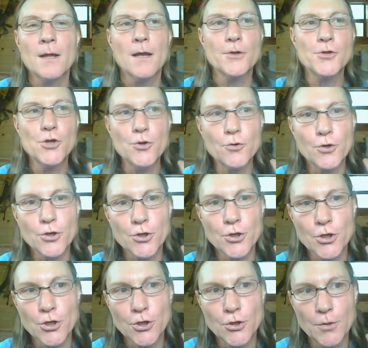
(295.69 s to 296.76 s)
you
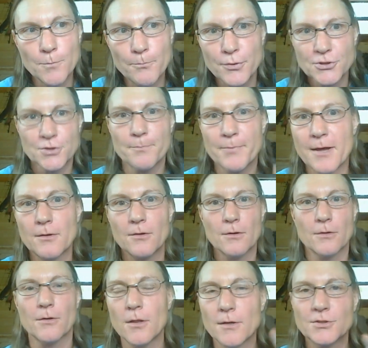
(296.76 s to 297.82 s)
could push the
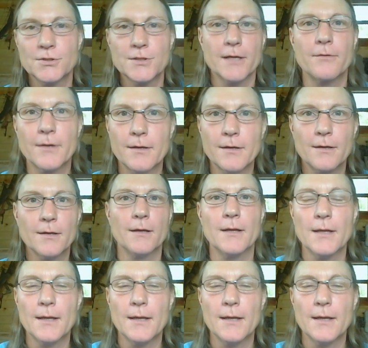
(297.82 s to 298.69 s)
pedal clutch down, eh,